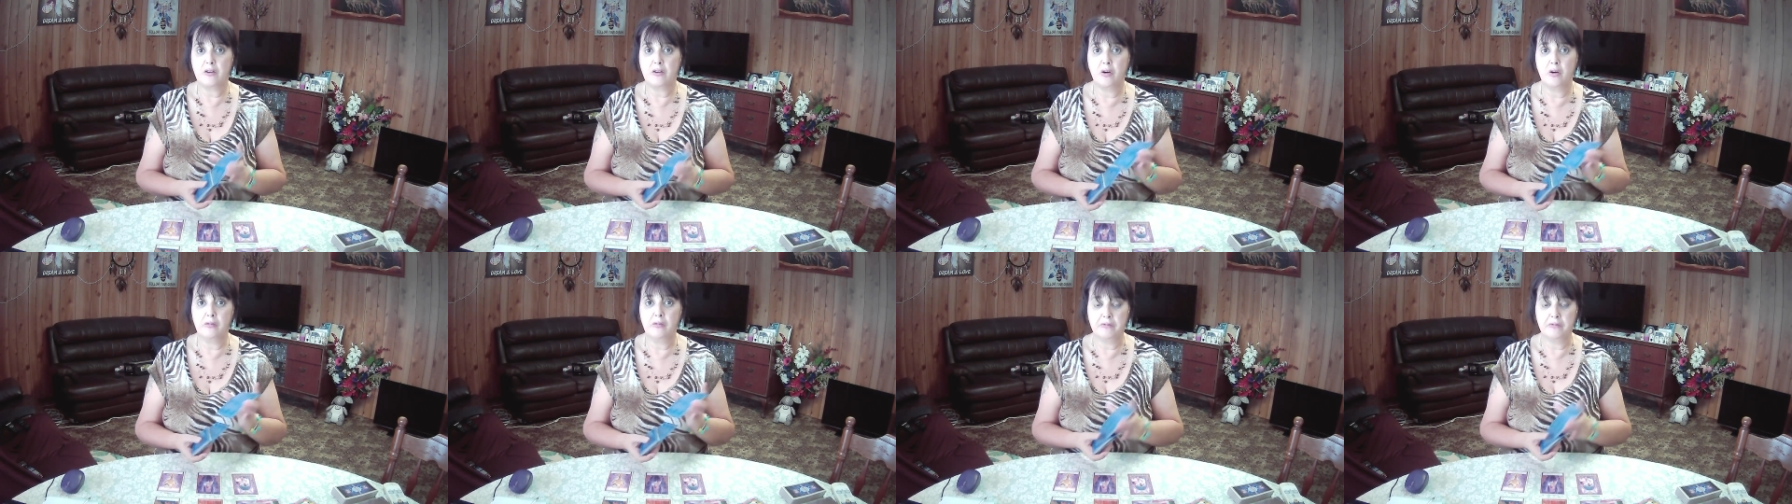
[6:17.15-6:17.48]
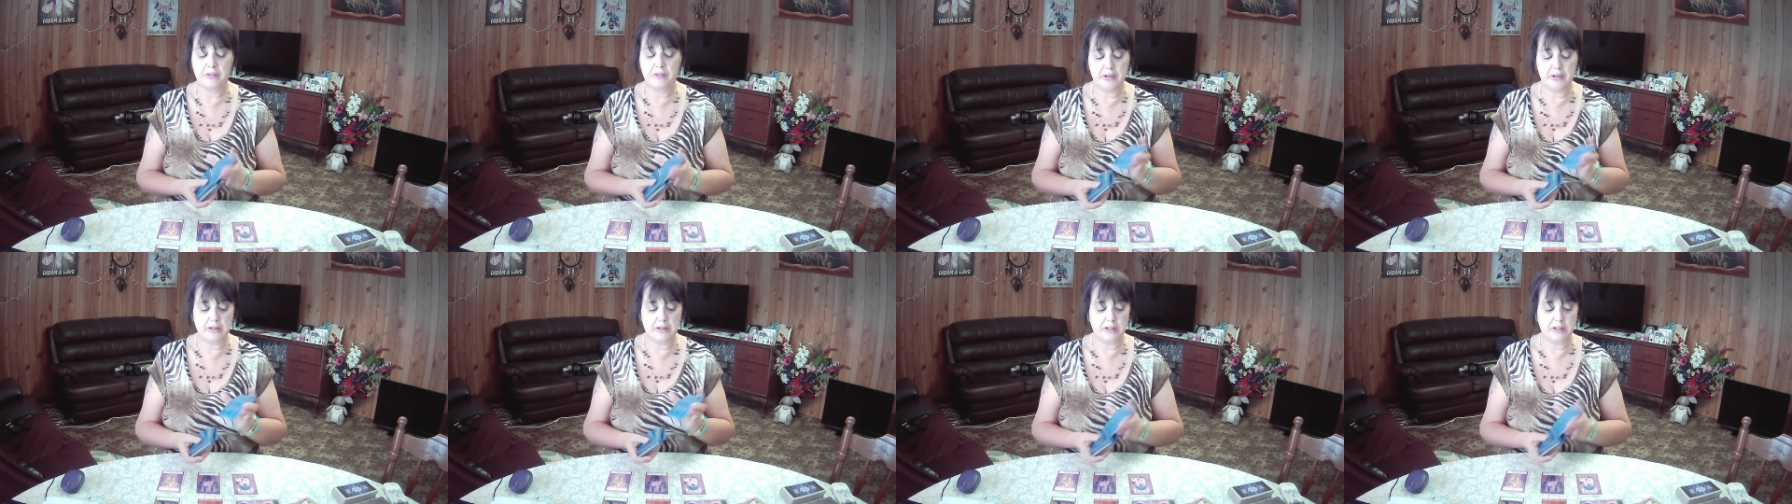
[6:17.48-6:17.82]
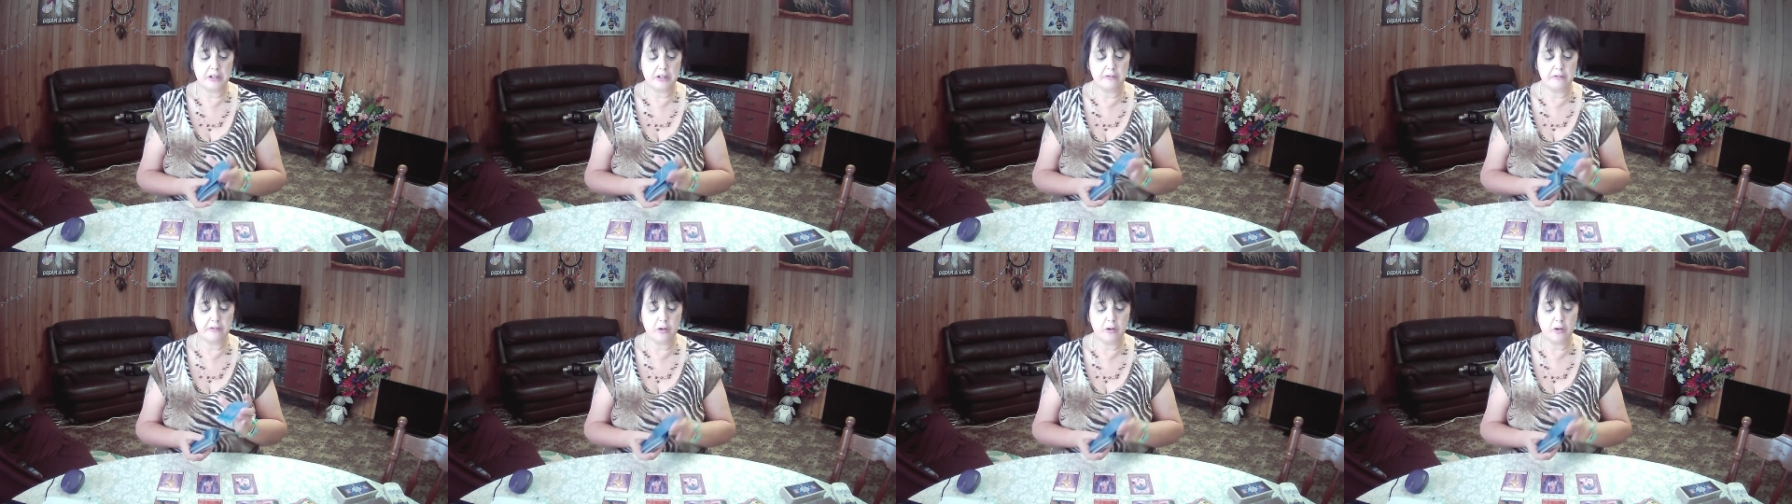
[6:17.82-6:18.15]

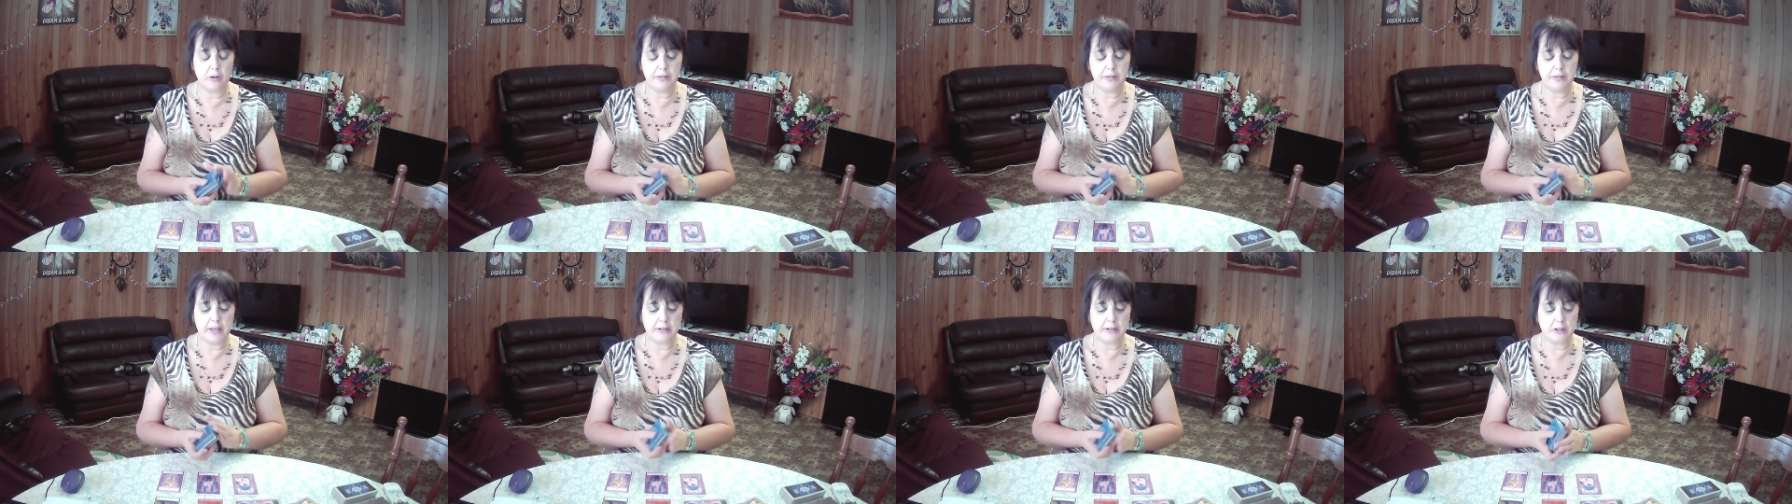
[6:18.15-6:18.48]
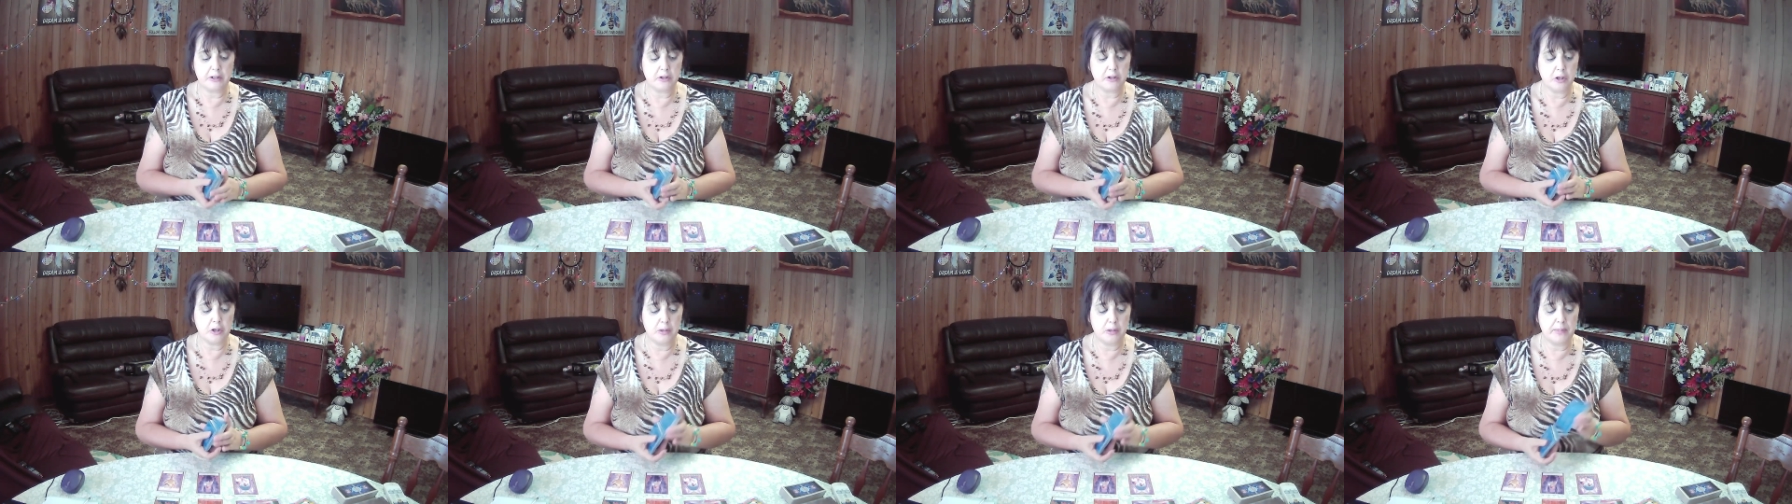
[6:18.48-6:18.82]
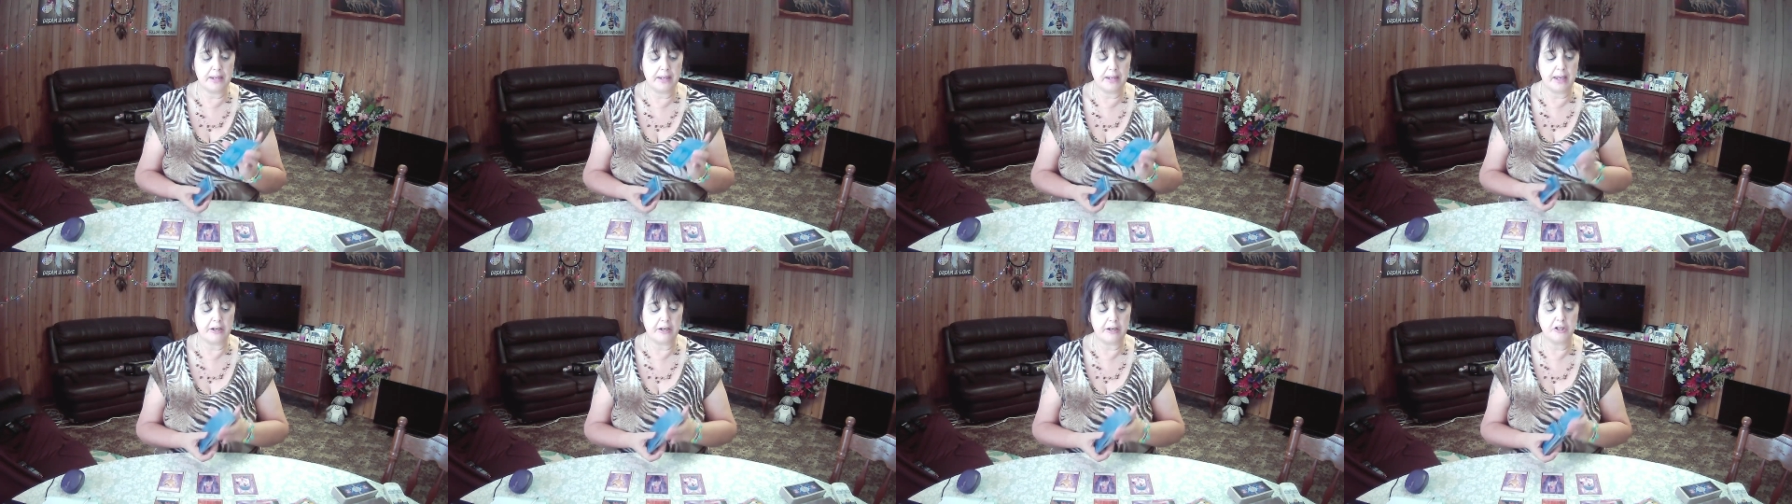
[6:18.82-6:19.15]
confidence you've got that
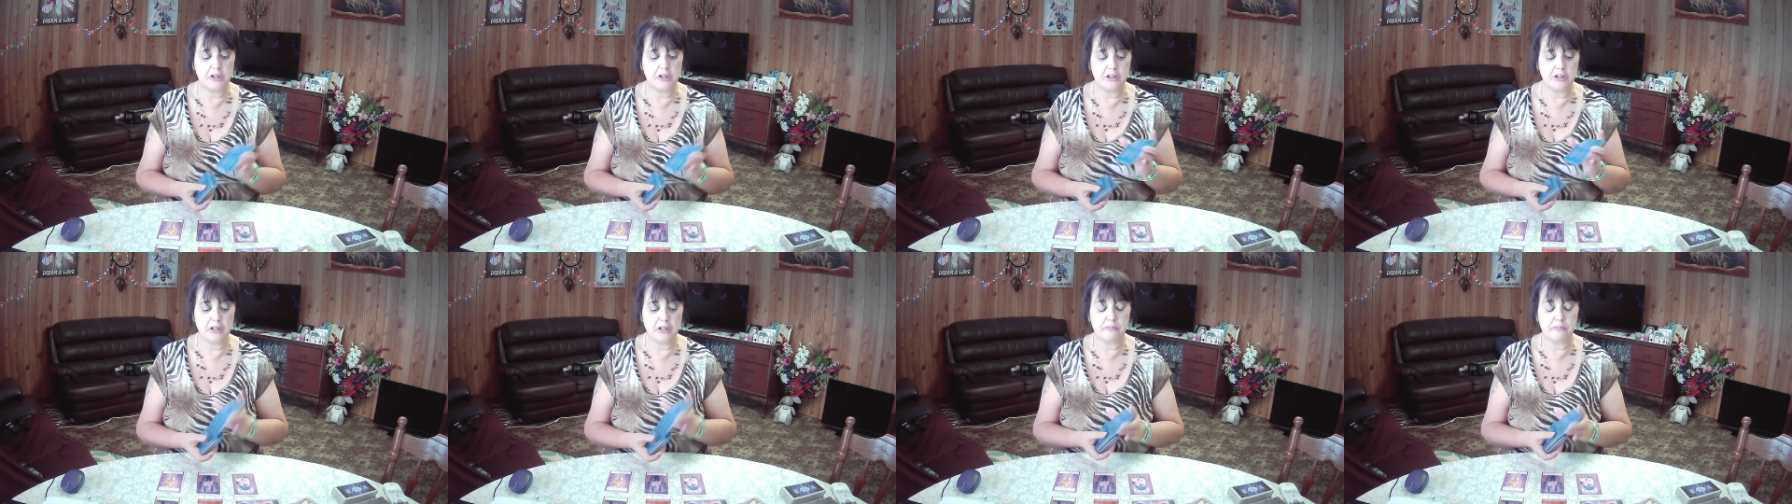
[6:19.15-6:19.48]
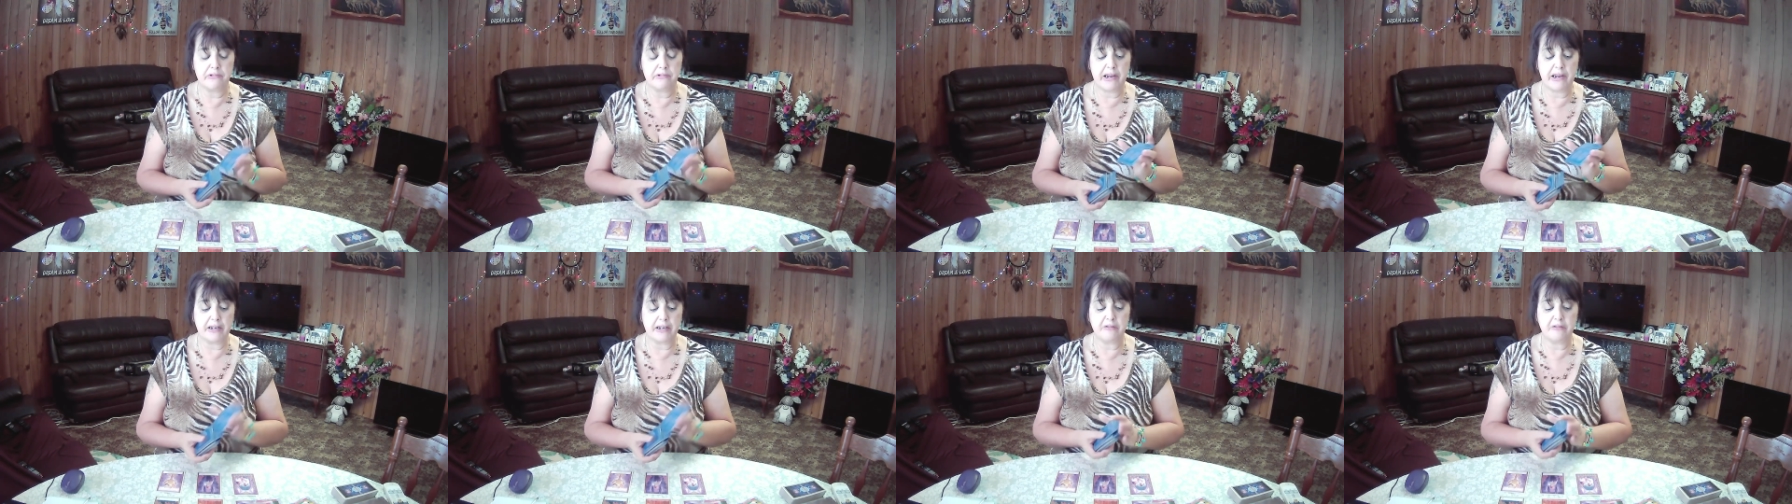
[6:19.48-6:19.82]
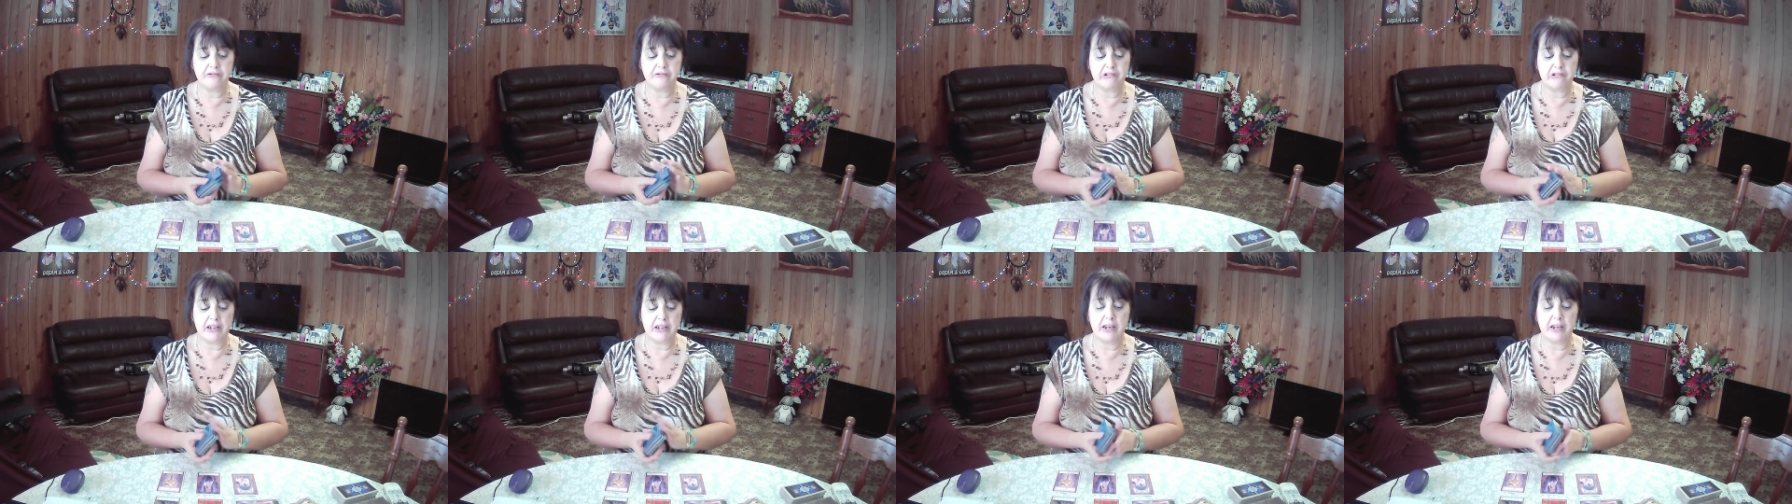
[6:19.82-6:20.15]
determination to break
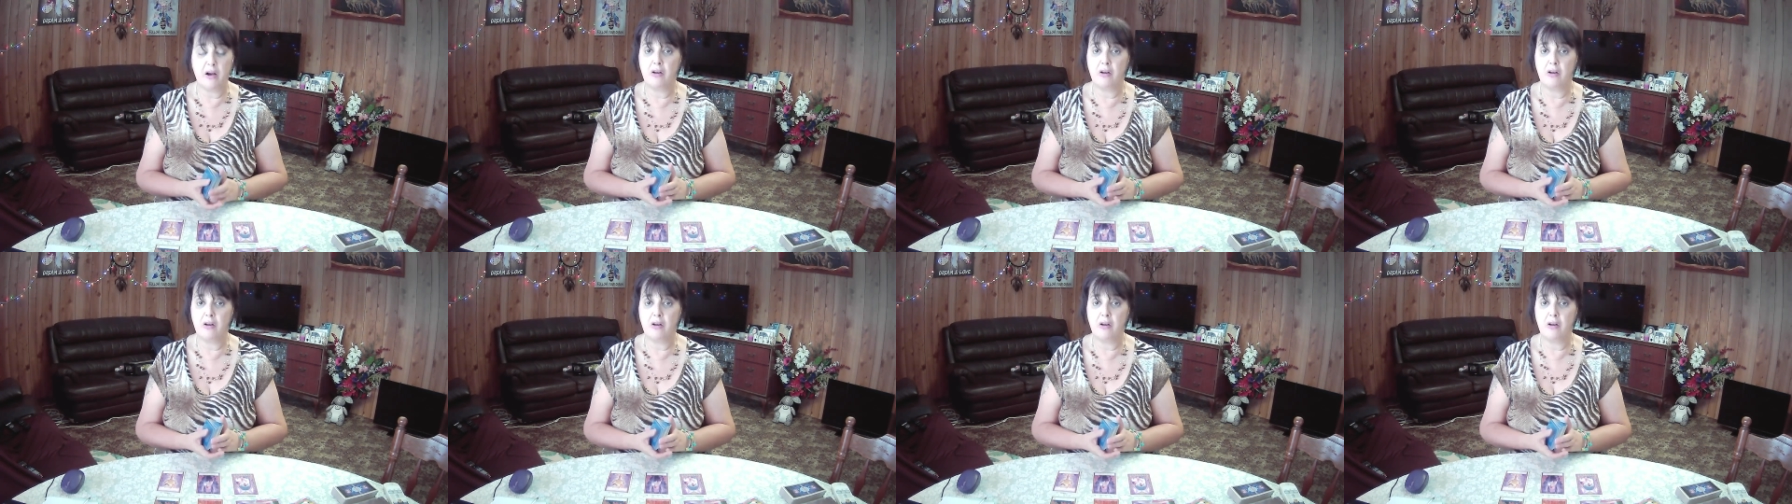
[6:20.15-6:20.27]
free